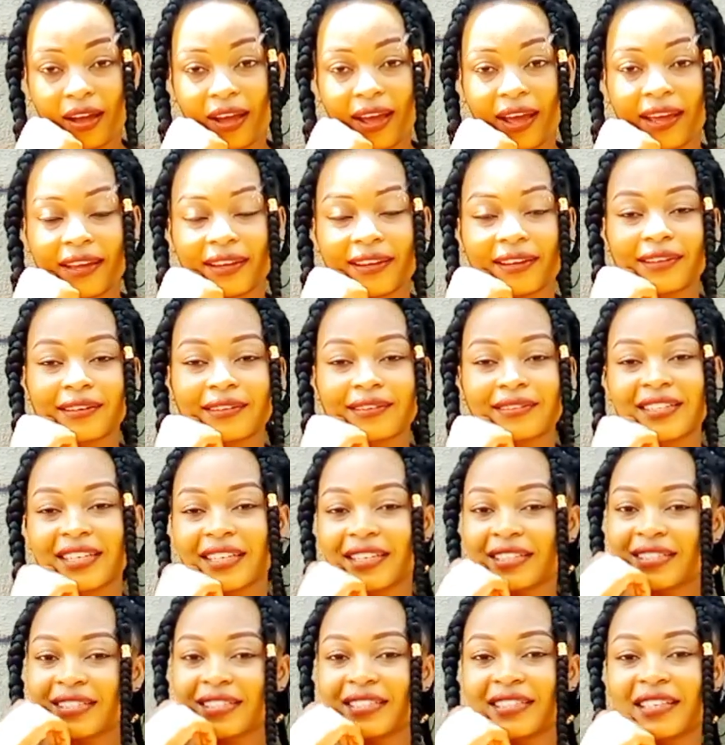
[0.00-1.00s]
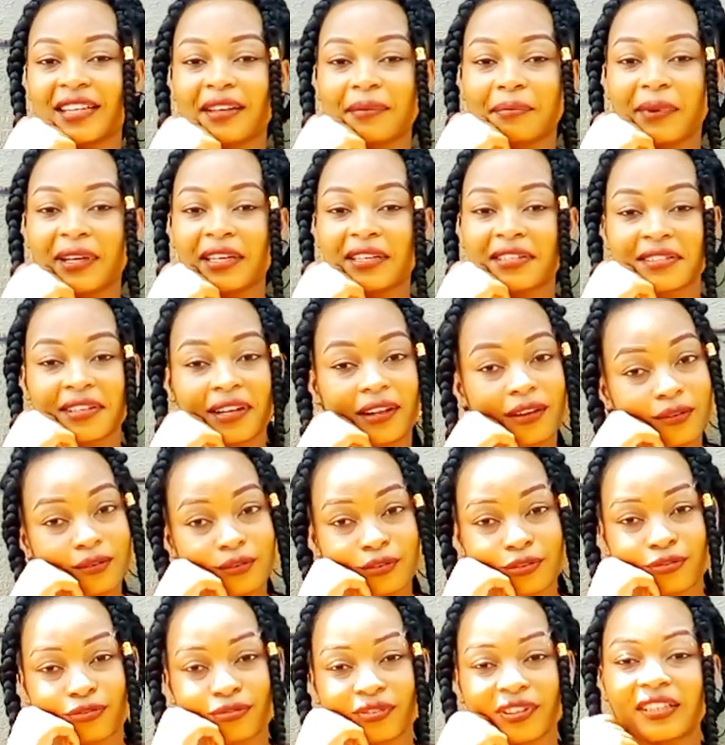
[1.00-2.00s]
I didn't see
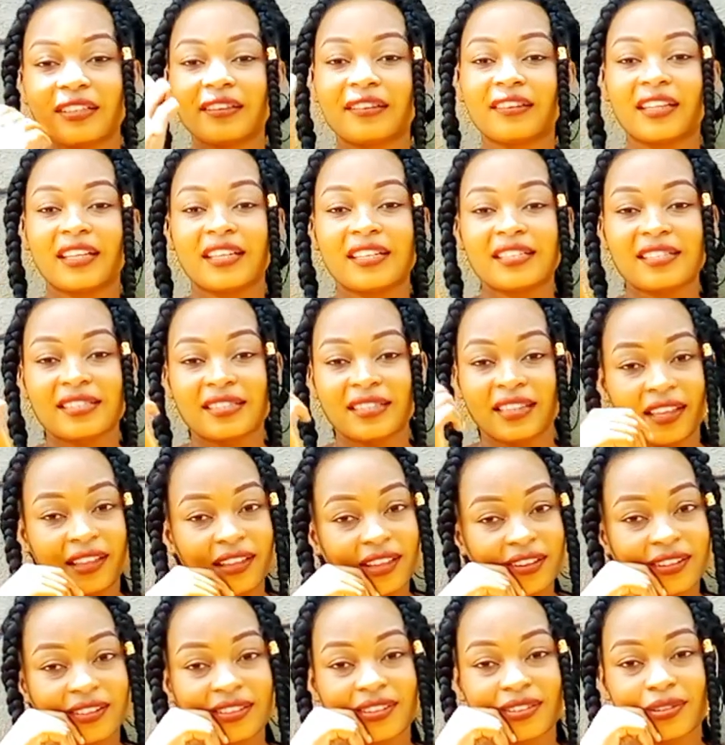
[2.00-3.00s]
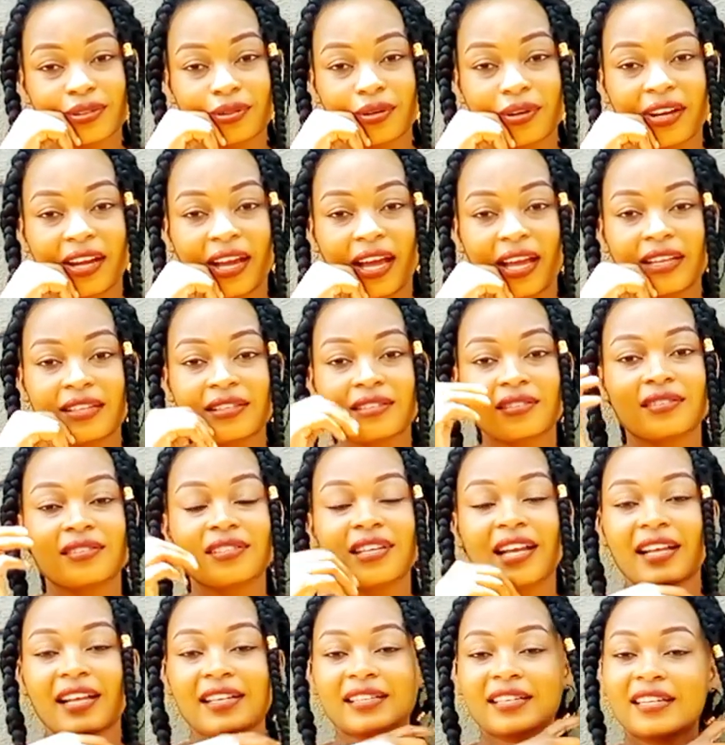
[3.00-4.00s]
myself in this thing. So guys,
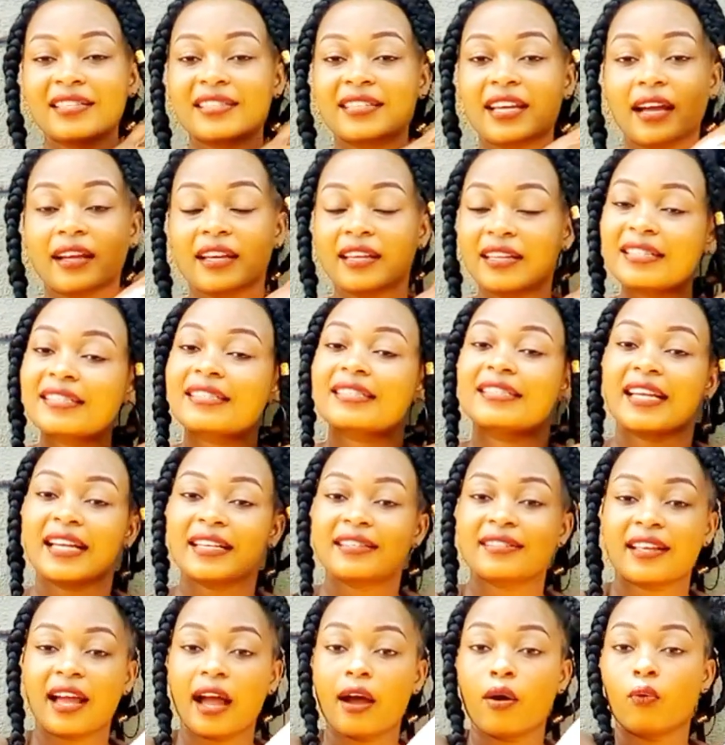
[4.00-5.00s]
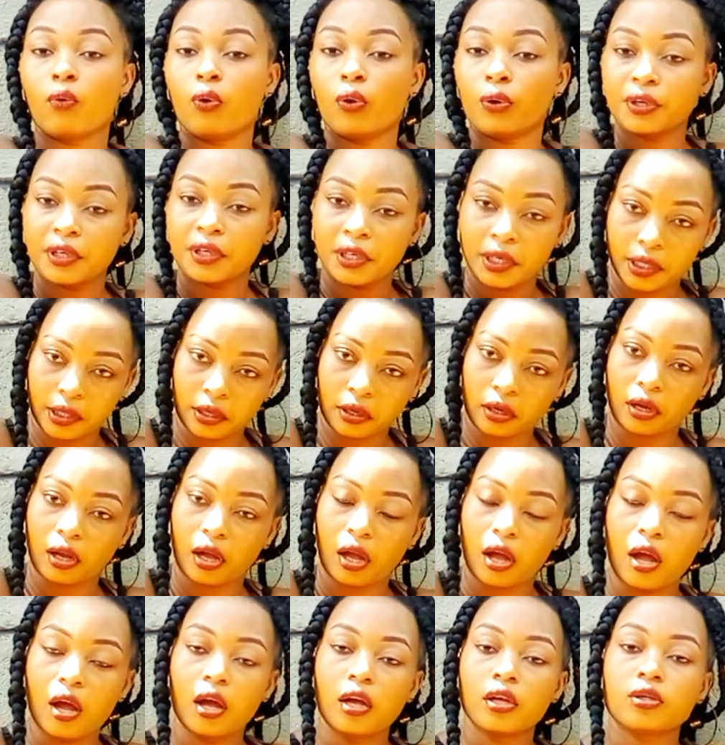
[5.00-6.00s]
it's just a warning.
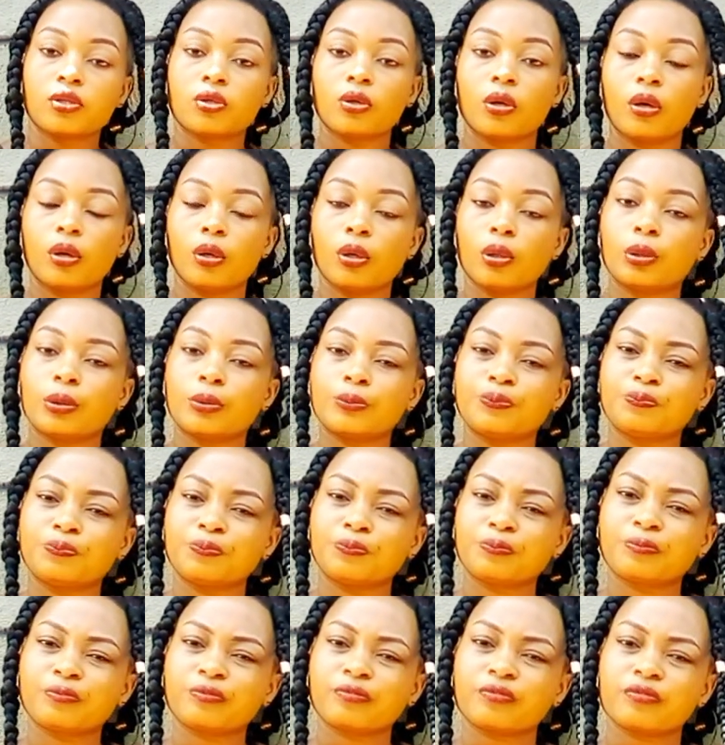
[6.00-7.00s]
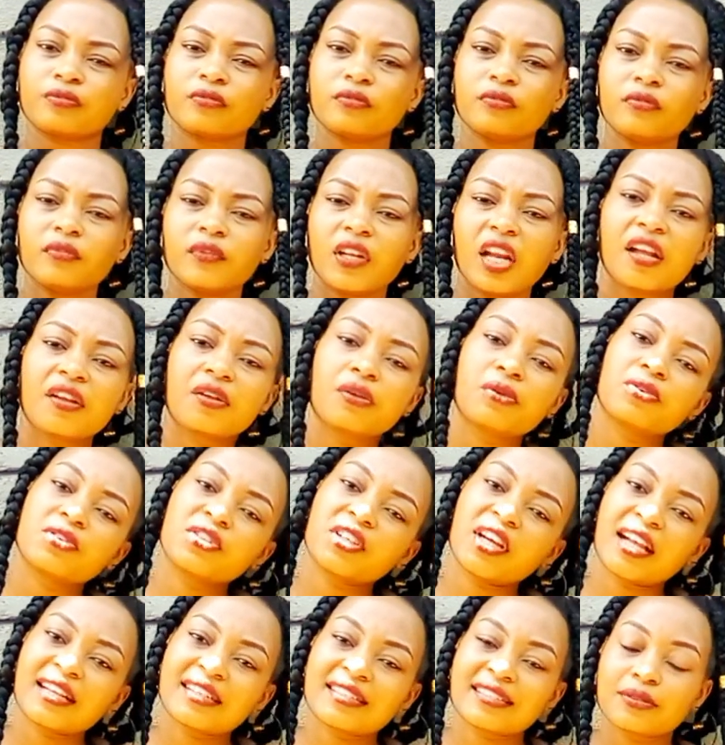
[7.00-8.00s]
So You
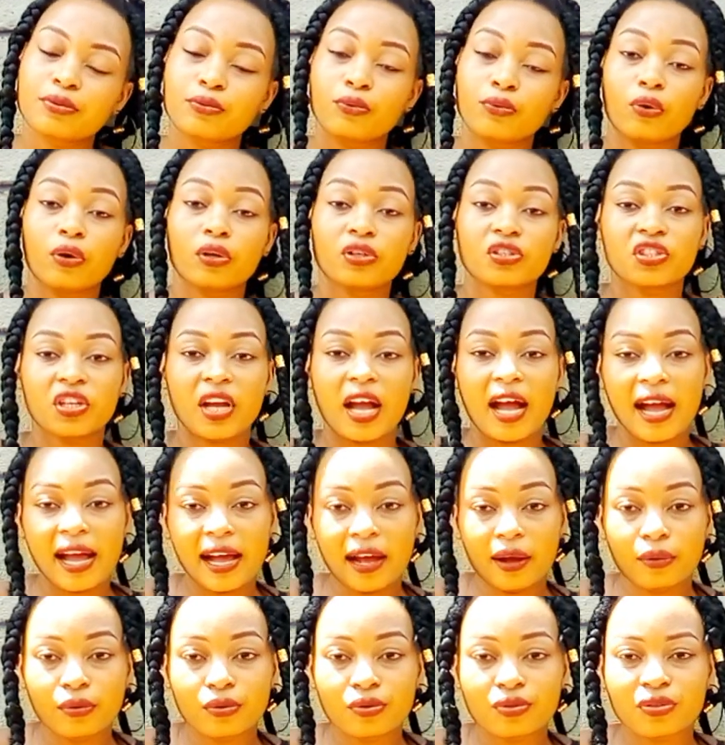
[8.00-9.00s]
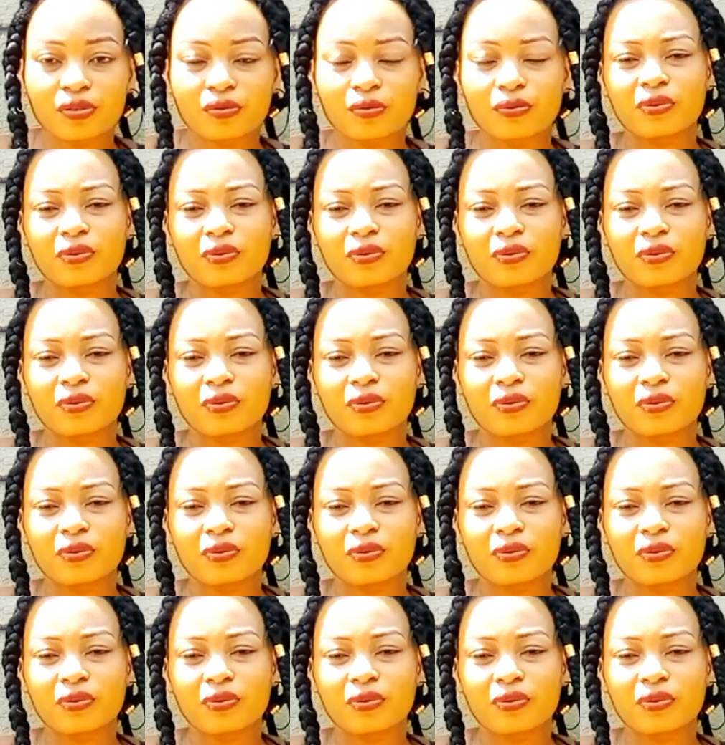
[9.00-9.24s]
just watch out.